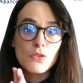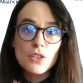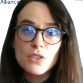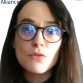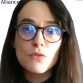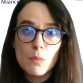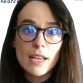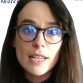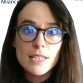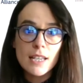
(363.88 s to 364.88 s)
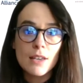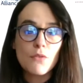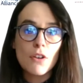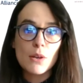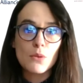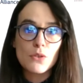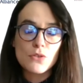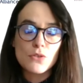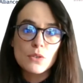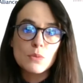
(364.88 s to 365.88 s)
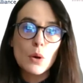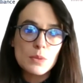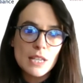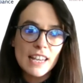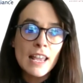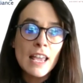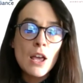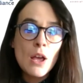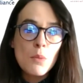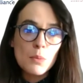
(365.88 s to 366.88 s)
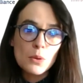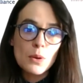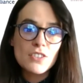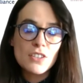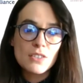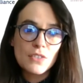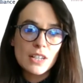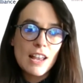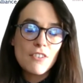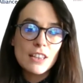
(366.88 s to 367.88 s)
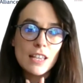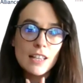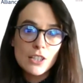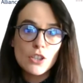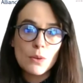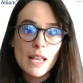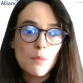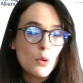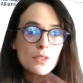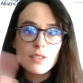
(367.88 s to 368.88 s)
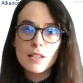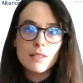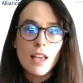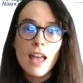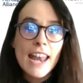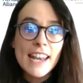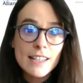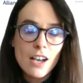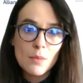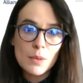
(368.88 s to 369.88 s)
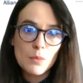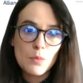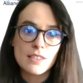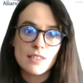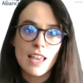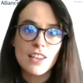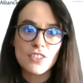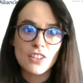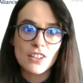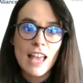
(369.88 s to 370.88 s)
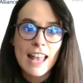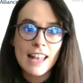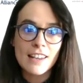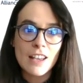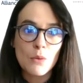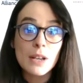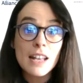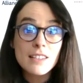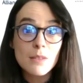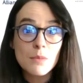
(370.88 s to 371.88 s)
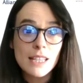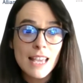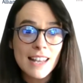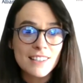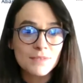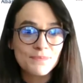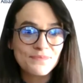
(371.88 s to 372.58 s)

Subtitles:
just a reminder for anyone who's just popped in, pop your questions for Claire in the Q&A box at any time in the presentation, and we'll get to them at the end.